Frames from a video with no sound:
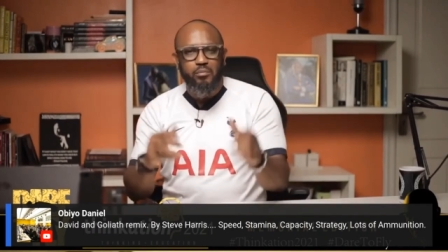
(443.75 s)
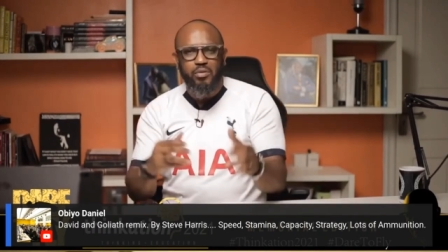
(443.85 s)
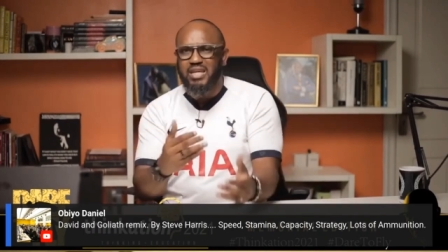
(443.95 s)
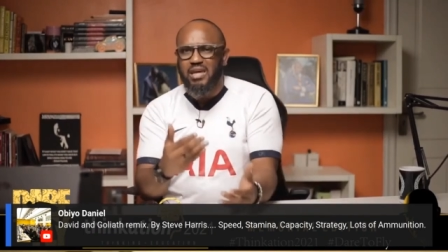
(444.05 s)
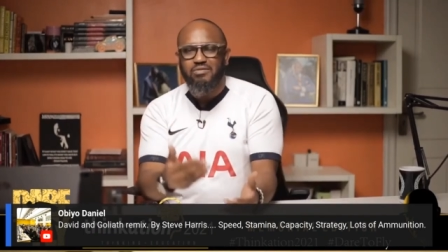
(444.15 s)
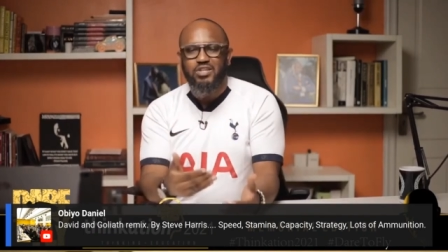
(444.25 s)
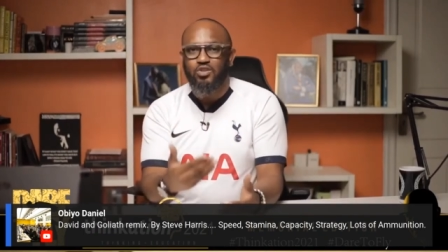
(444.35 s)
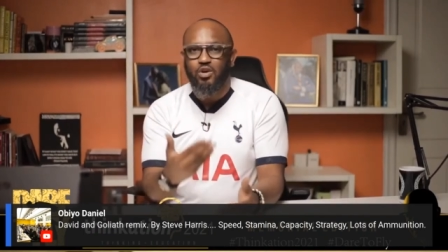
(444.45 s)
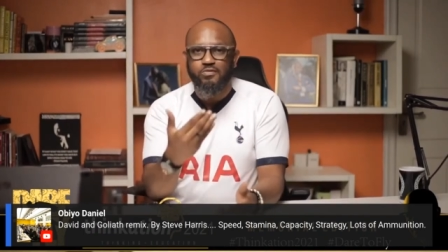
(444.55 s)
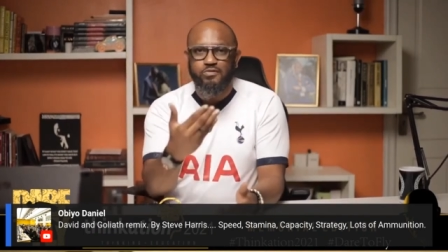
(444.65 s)
But David
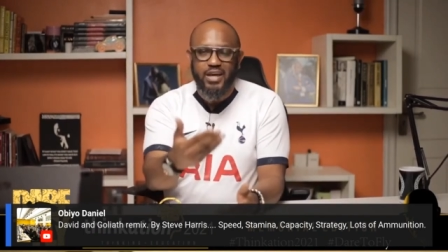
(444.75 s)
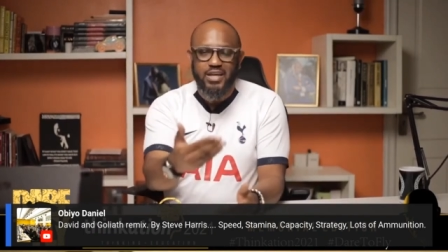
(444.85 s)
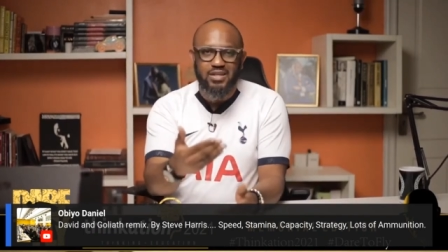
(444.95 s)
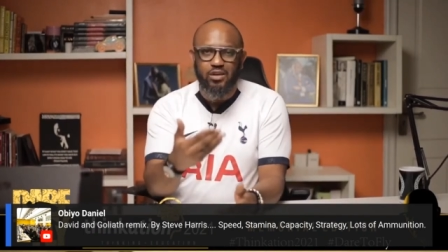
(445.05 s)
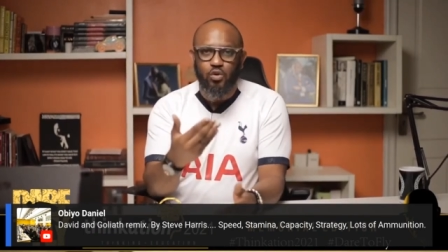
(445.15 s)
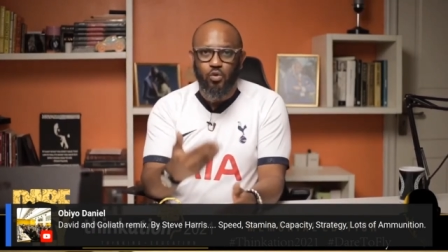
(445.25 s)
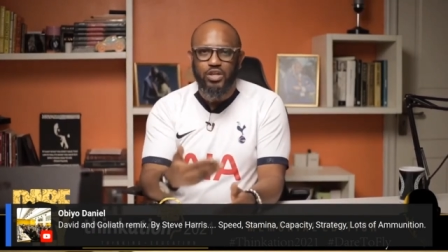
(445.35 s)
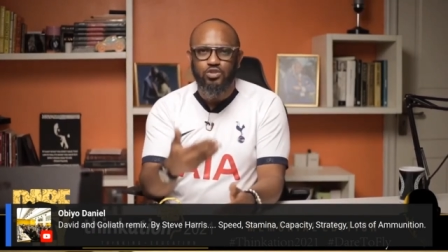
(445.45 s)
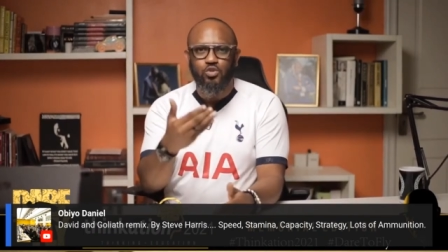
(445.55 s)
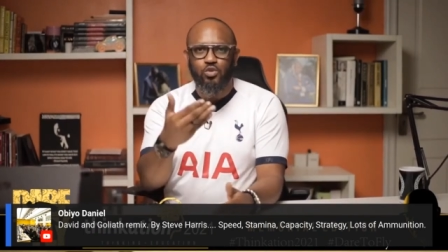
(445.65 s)
is not fighting
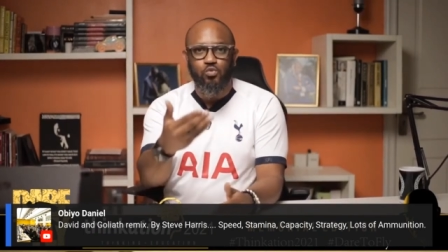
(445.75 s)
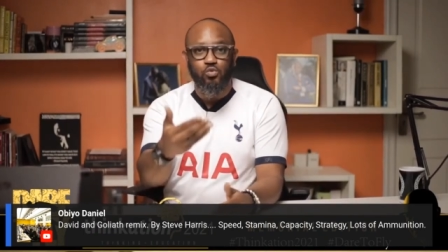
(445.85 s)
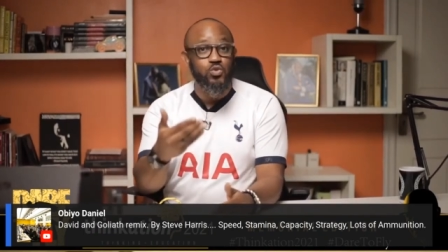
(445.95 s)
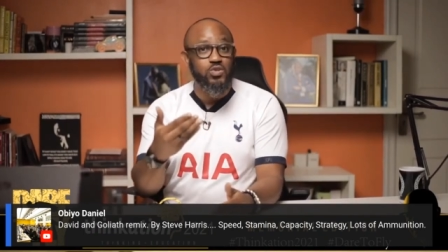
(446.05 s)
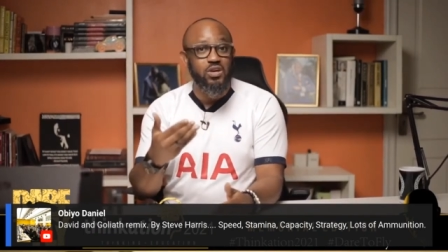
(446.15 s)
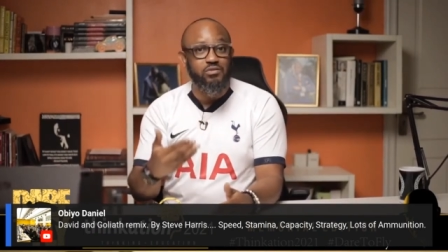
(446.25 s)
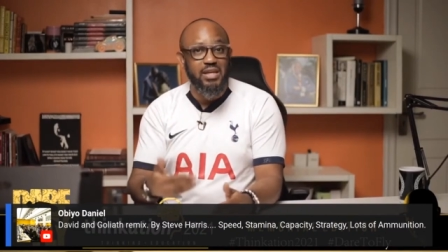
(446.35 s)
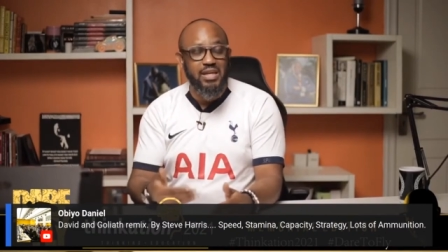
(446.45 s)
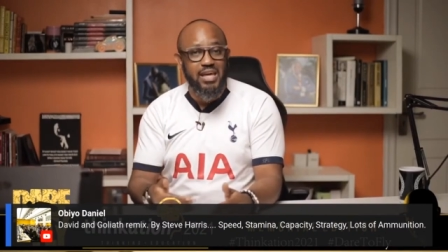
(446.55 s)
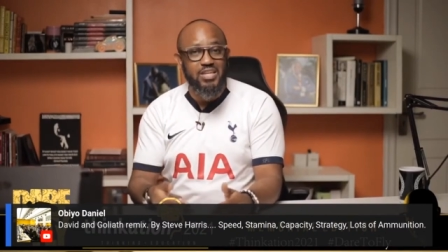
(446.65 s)
according to the rules of
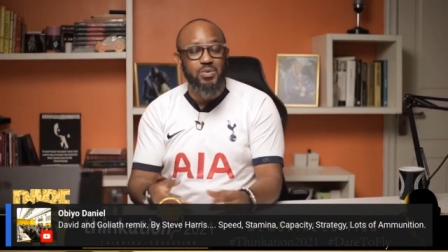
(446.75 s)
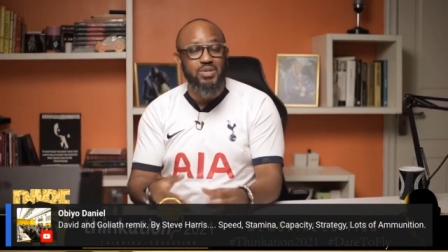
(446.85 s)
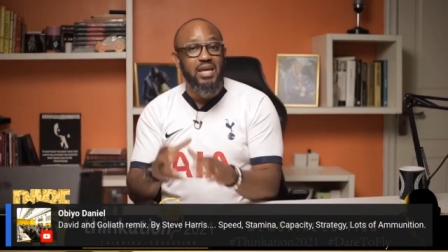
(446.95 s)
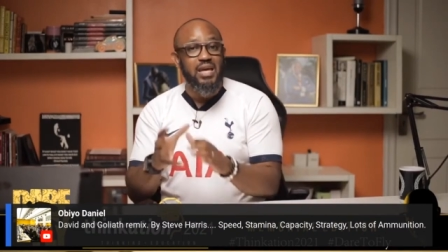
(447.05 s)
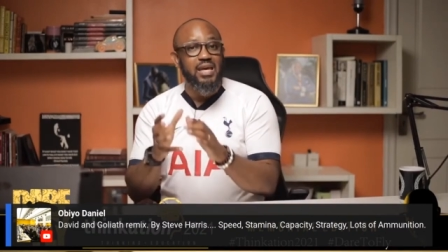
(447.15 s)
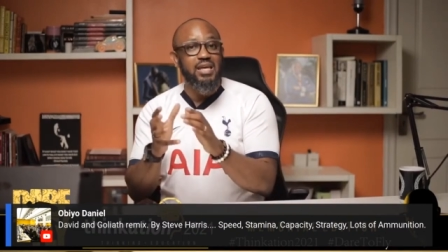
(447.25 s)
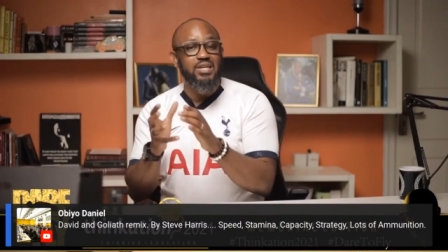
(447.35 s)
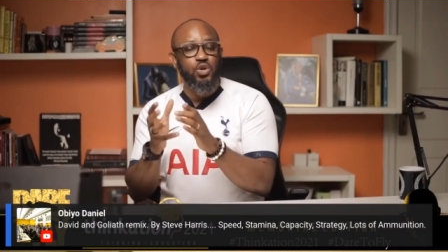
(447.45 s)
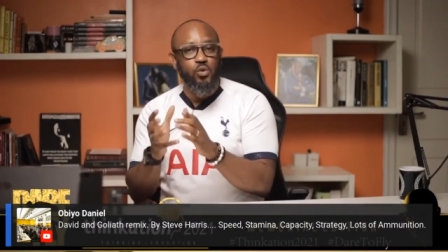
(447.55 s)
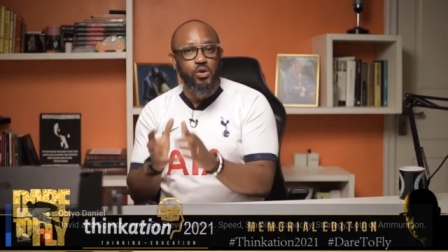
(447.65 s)
engagement, he
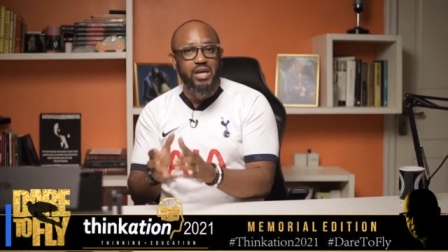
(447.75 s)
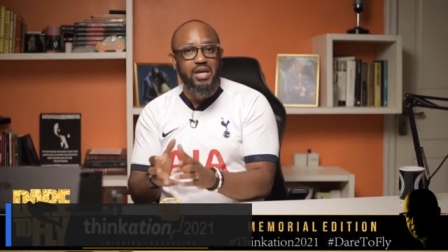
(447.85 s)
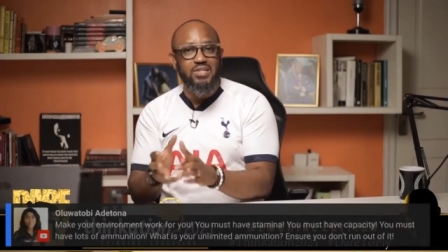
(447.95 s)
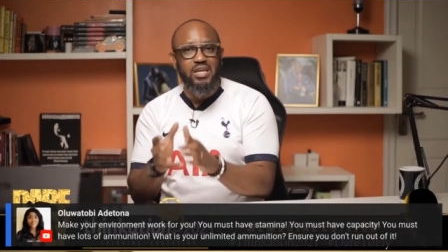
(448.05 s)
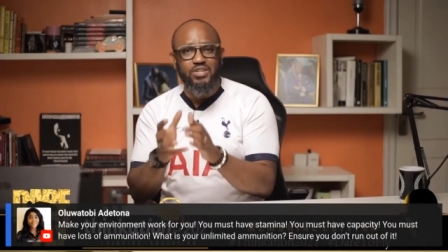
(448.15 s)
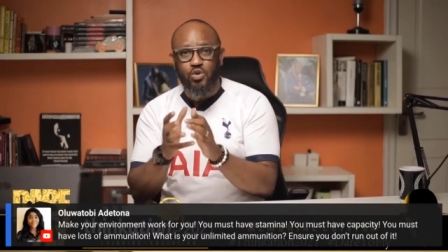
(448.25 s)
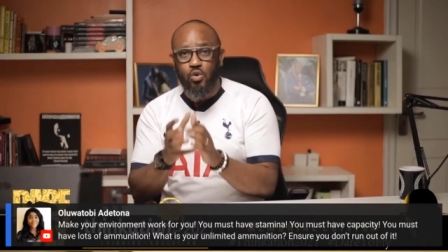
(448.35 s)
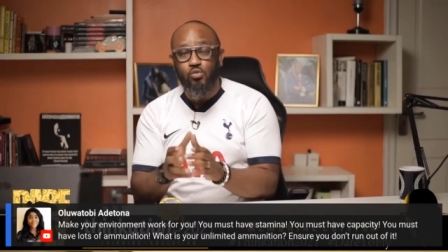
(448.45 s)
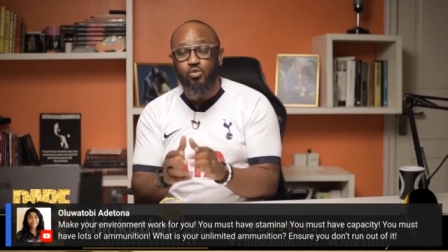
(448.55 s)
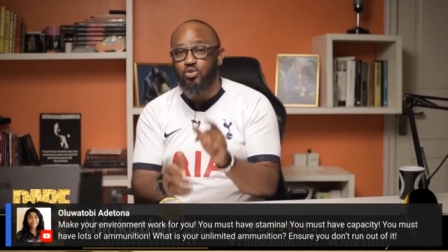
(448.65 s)
is creating his
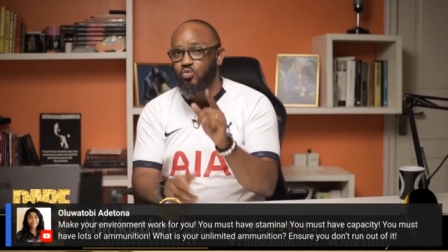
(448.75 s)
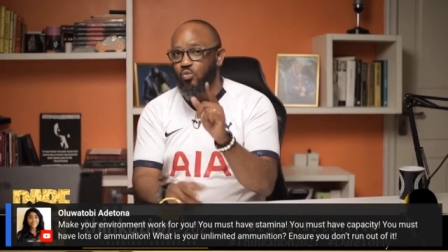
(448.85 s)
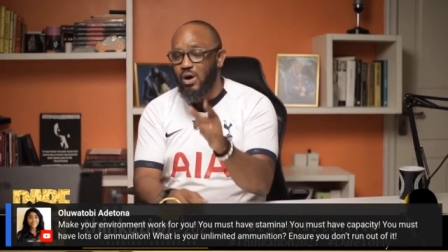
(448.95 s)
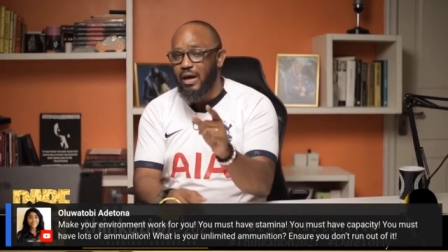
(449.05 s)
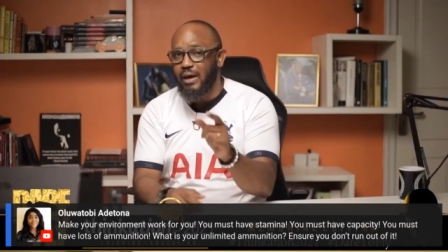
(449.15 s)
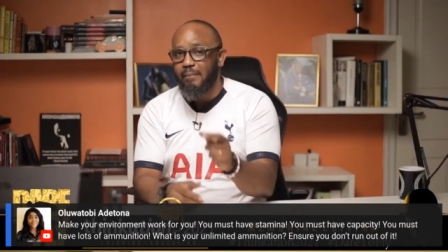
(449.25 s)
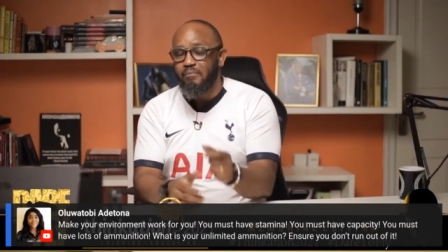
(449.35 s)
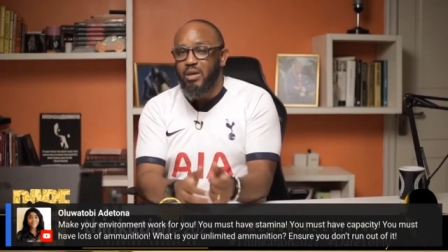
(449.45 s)
own rules. Why?